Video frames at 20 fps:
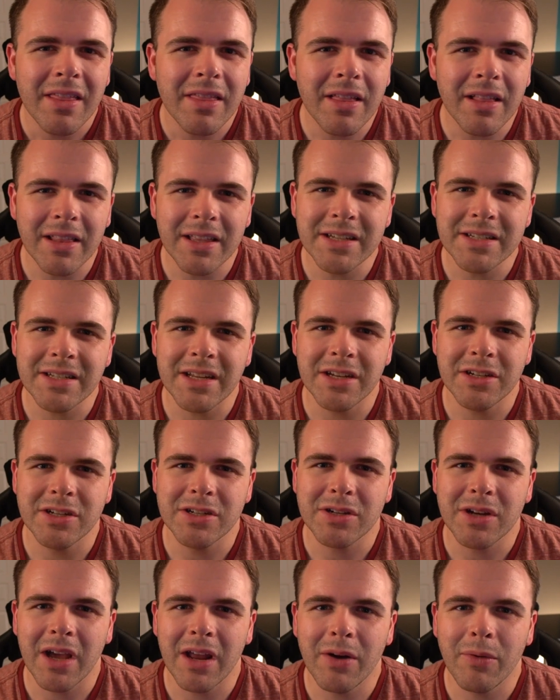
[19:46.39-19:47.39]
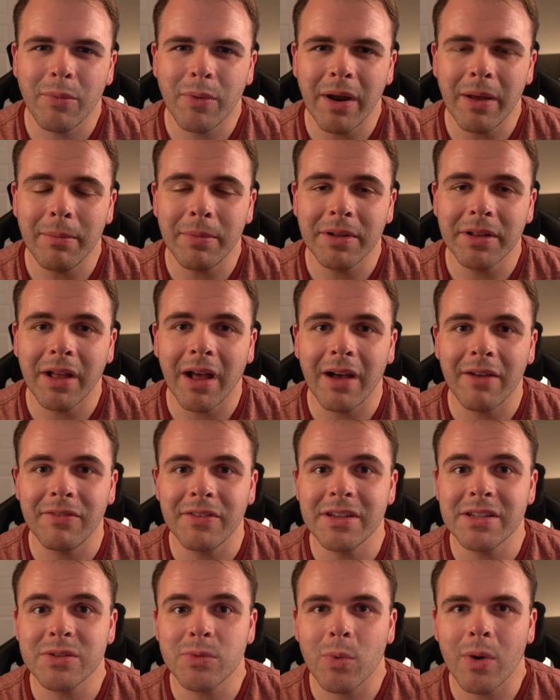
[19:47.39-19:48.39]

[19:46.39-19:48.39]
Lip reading: The list I just kind of rambled off is